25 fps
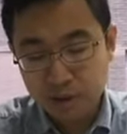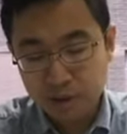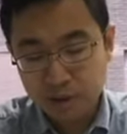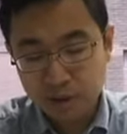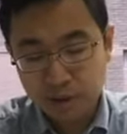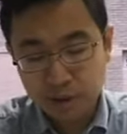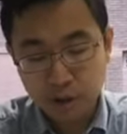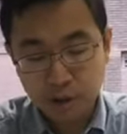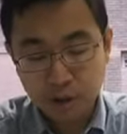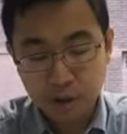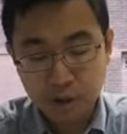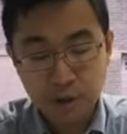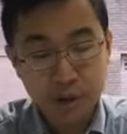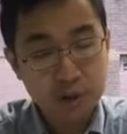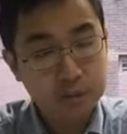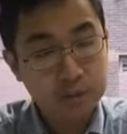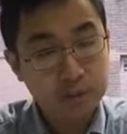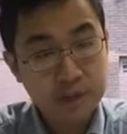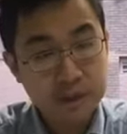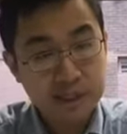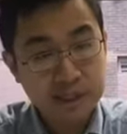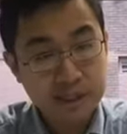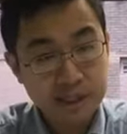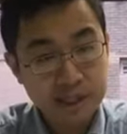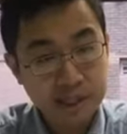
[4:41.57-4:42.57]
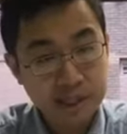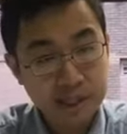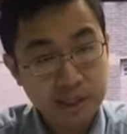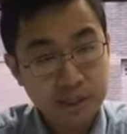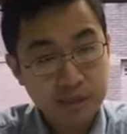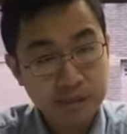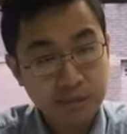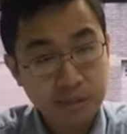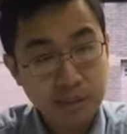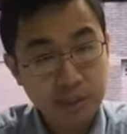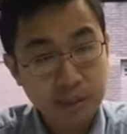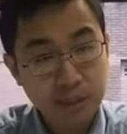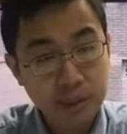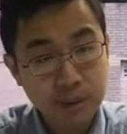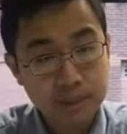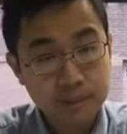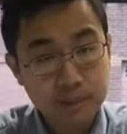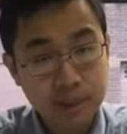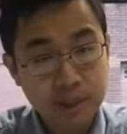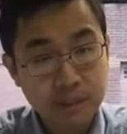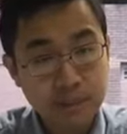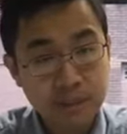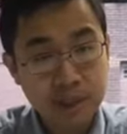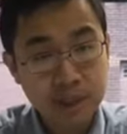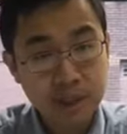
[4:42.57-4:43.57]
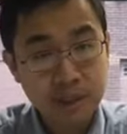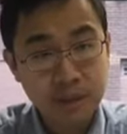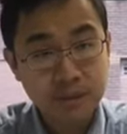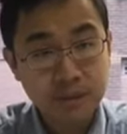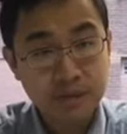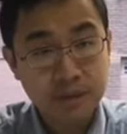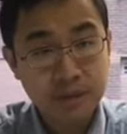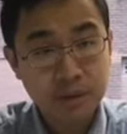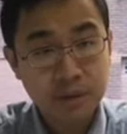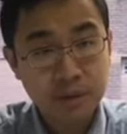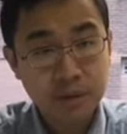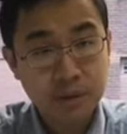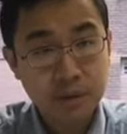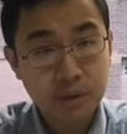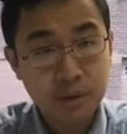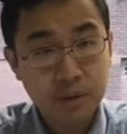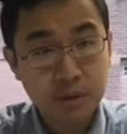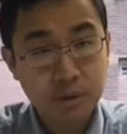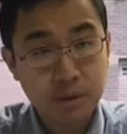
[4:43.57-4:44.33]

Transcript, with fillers: current receipt of a public benefit,